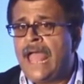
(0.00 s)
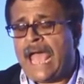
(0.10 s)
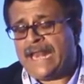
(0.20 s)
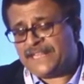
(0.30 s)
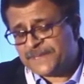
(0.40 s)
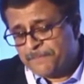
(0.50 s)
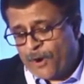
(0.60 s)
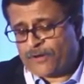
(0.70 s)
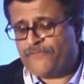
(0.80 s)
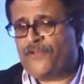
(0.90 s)
And it's
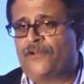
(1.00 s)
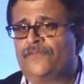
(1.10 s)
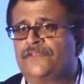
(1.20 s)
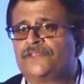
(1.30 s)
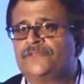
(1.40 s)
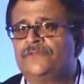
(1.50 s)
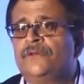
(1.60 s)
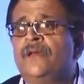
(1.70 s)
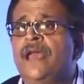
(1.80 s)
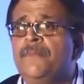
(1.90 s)
important for all of us to
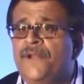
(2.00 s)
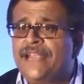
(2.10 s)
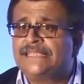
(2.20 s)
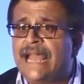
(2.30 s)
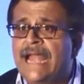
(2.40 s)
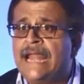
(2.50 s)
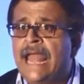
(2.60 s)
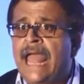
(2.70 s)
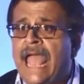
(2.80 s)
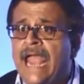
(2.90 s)
embrace that
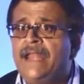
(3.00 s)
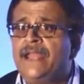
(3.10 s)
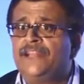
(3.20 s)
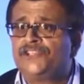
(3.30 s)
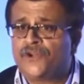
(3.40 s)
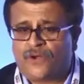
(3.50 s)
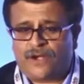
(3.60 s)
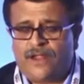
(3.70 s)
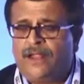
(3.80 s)
and ensure